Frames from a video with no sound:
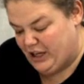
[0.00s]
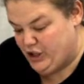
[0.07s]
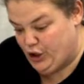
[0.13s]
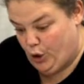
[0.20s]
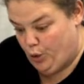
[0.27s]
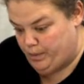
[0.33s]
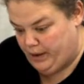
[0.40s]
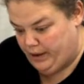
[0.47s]

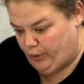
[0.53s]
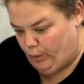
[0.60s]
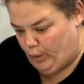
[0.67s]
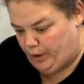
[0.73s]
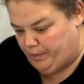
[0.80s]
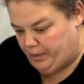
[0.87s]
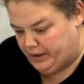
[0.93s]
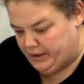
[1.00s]
don't bring the
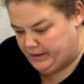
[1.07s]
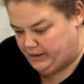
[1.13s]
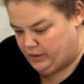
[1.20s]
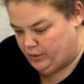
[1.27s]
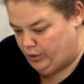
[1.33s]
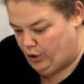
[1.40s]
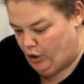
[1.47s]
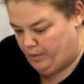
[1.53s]
workbook
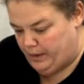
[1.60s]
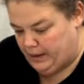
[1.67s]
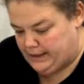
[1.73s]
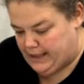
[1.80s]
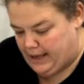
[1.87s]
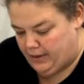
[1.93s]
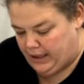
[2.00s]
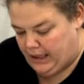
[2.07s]
notebook
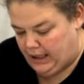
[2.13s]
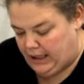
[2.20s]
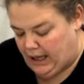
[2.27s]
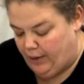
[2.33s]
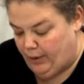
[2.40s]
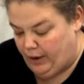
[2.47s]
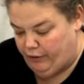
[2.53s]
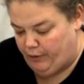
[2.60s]
down here.
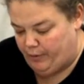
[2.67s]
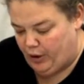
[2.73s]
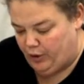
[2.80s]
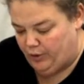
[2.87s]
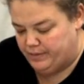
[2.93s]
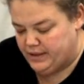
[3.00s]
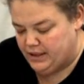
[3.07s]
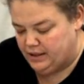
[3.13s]
I work from
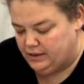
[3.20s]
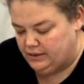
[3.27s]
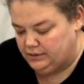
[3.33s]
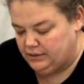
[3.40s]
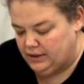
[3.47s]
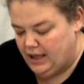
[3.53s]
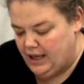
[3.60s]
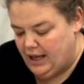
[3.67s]
home, so
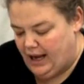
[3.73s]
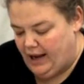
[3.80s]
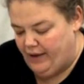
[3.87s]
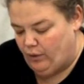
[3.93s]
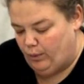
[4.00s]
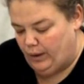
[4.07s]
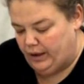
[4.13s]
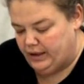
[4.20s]
I
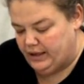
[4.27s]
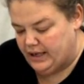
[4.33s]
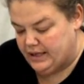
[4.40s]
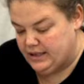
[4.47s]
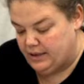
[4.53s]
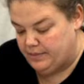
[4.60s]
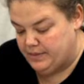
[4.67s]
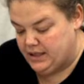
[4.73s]
have a work
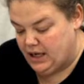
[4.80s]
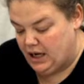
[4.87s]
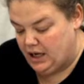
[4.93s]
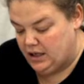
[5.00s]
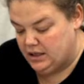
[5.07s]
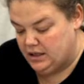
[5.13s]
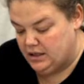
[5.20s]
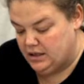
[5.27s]
desk
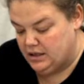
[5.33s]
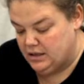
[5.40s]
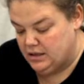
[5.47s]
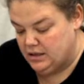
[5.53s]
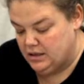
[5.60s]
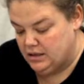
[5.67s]
upstairs.